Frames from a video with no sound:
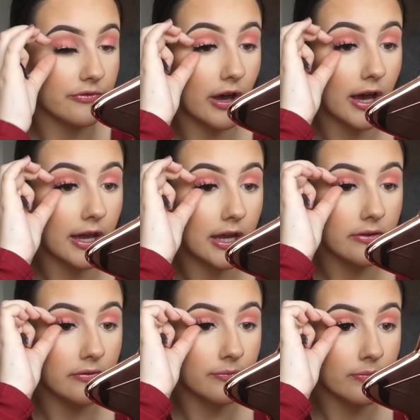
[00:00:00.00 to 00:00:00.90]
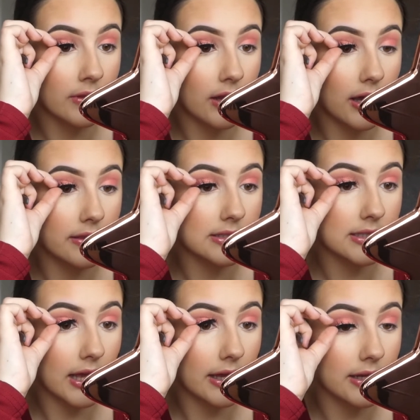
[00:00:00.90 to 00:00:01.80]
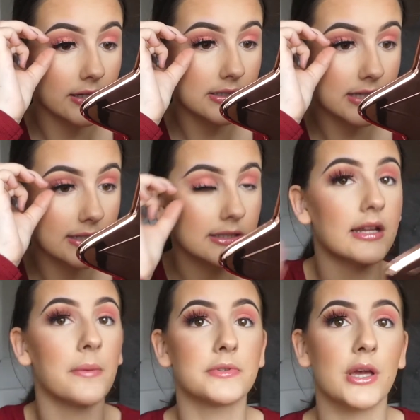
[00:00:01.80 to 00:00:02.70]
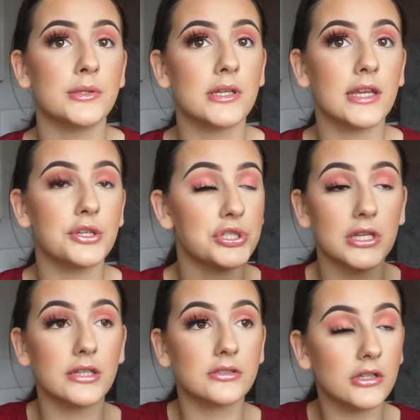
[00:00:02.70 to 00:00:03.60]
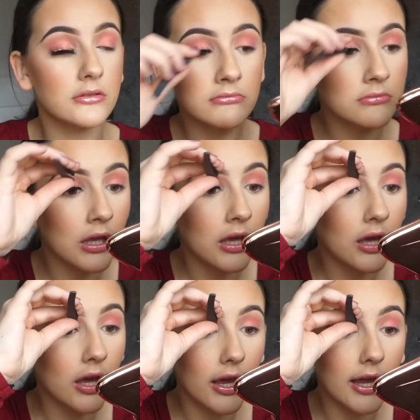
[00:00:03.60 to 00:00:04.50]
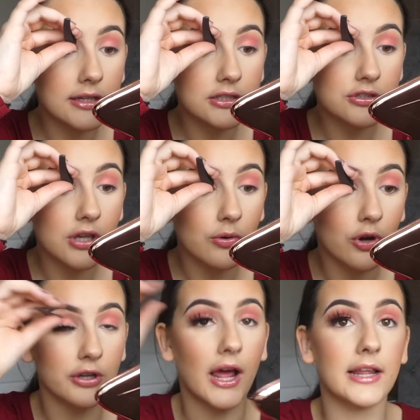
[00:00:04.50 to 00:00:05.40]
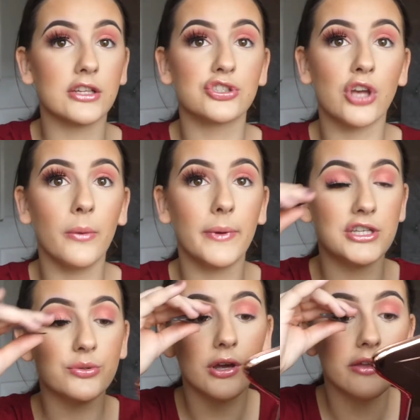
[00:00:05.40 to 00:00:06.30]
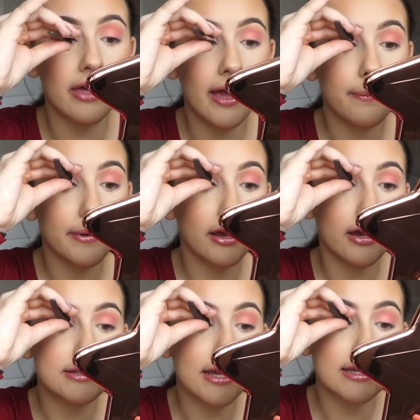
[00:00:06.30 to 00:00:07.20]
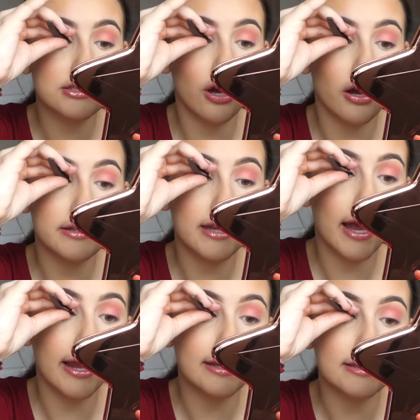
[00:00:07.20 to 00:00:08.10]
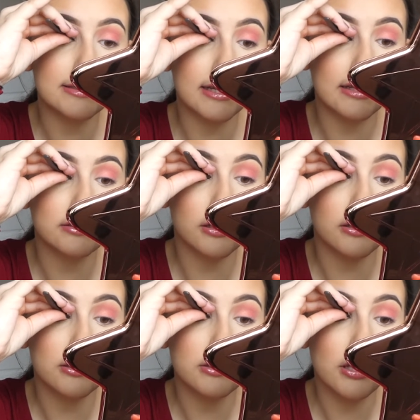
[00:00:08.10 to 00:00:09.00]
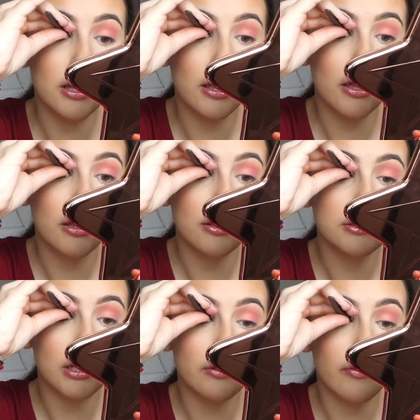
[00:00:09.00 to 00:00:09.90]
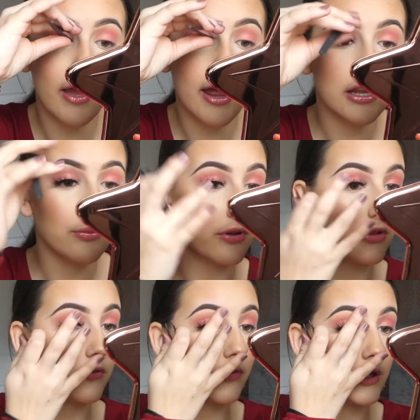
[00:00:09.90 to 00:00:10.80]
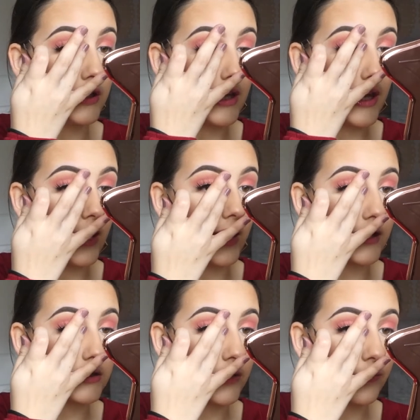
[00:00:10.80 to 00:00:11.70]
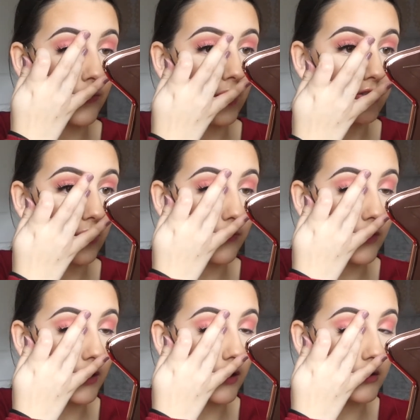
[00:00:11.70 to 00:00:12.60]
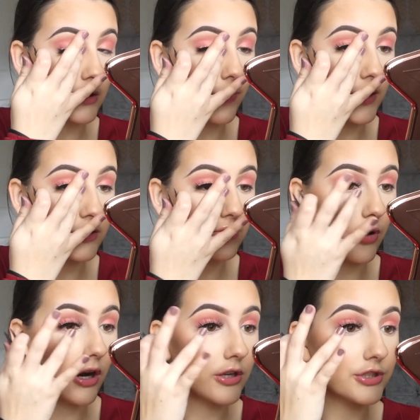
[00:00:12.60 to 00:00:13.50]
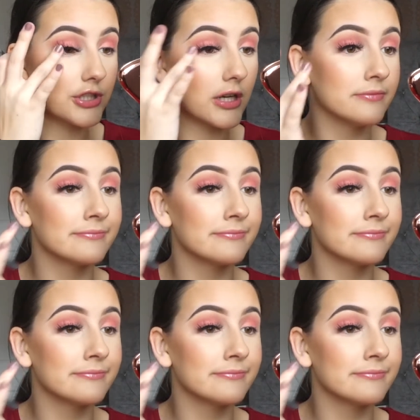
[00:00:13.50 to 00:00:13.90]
5, and there's like 16 episodes in each season. It's so good and it's so binge worthy because it's got 9 seasons. So for anyone that really needs something to binge watch,